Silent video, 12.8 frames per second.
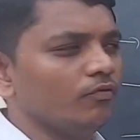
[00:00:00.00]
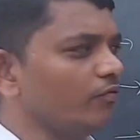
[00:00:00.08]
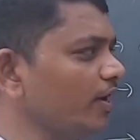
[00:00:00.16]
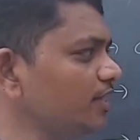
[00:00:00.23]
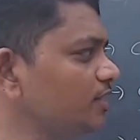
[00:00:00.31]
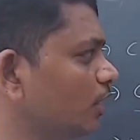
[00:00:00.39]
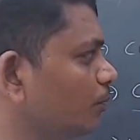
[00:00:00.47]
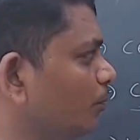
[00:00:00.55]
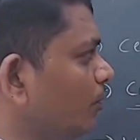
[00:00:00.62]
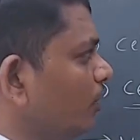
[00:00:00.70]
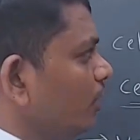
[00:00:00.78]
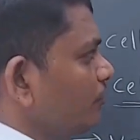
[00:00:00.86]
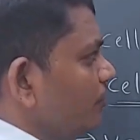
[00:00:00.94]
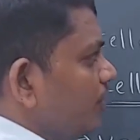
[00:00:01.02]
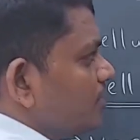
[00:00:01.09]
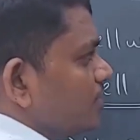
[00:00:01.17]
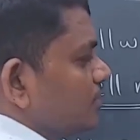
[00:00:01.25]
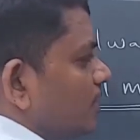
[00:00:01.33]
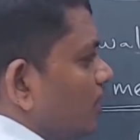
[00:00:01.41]
For example, if it
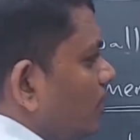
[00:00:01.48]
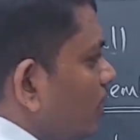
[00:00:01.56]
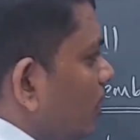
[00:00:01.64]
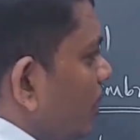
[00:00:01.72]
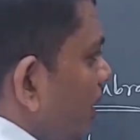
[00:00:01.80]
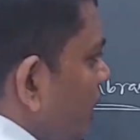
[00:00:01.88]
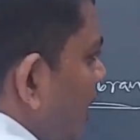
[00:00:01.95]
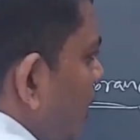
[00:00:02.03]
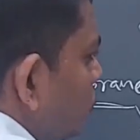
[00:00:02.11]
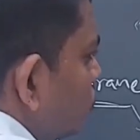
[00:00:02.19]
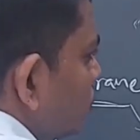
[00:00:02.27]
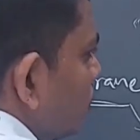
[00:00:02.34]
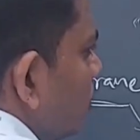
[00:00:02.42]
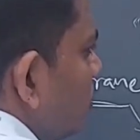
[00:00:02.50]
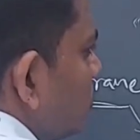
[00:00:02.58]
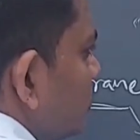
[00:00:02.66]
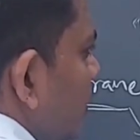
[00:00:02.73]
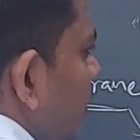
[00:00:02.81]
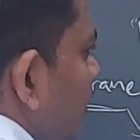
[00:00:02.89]
is a cell, it
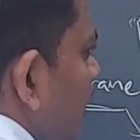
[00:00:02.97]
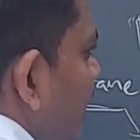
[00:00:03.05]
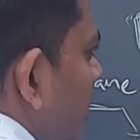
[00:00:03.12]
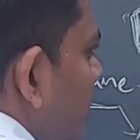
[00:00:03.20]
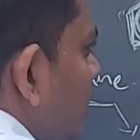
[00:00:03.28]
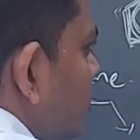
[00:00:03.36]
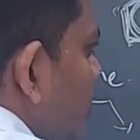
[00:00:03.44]
allows certain